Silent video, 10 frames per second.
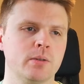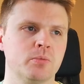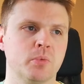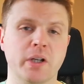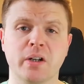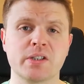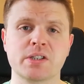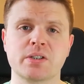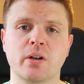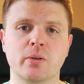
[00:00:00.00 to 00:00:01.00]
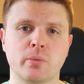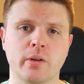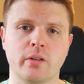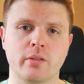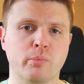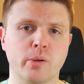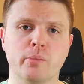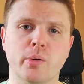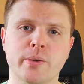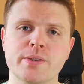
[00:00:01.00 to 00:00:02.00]
why not start with bullet
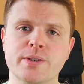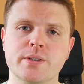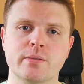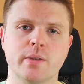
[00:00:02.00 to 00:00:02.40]
points?